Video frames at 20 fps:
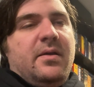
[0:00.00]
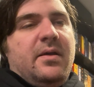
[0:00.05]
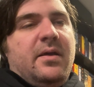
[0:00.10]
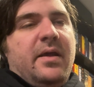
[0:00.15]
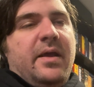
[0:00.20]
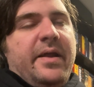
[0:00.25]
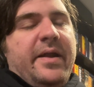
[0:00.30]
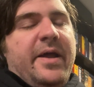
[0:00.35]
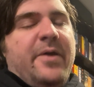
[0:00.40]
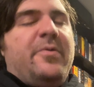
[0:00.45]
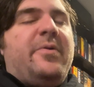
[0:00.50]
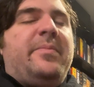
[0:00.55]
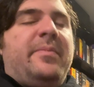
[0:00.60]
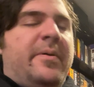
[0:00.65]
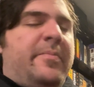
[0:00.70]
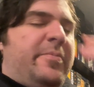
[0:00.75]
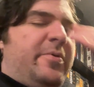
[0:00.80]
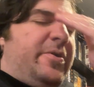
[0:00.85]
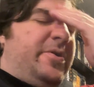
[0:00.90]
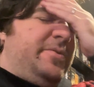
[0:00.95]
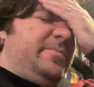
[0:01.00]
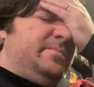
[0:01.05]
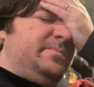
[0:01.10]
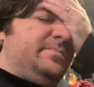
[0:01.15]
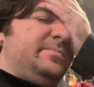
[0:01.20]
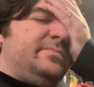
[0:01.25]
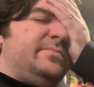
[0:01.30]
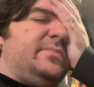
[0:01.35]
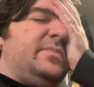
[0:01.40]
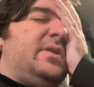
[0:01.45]
And I remembered
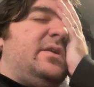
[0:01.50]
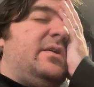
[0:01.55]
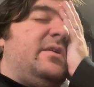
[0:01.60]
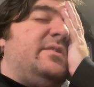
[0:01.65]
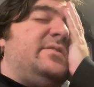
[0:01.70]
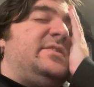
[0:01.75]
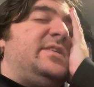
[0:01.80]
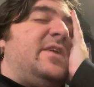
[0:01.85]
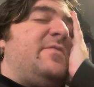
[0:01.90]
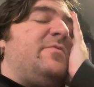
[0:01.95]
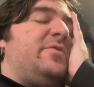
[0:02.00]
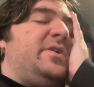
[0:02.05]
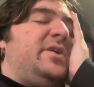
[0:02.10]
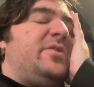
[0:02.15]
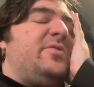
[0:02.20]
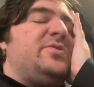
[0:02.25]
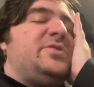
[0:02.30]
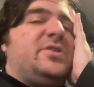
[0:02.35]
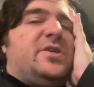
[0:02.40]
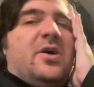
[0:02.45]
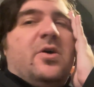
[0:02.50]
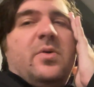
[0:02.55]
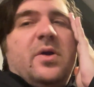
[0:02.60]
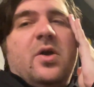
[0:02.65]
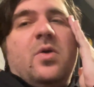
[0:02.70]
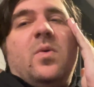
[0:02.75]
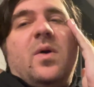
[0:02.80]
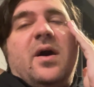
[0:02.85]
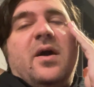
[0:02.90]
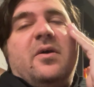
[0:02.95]
several years ago
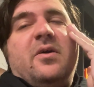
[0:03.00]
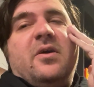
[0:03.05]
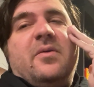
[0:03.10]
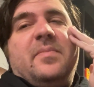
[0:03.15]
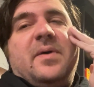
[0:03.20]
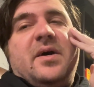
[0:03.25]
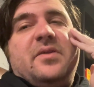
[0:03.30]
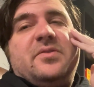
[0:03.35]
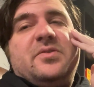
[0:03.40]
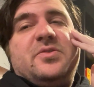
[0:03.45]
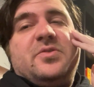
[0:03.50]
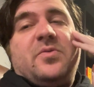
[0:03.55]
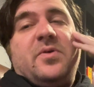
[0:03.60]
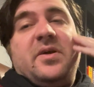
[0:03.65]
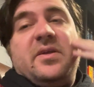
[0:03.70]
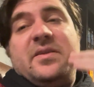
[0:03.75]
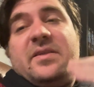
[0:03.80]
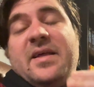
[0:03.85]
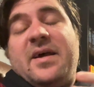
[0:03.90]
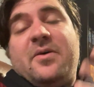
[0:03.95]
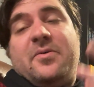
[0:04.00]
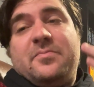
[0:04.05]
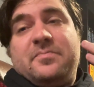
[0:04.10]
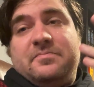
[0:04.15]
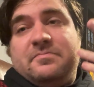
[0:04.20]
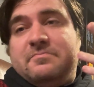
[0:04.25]
inquiring about the story. Now,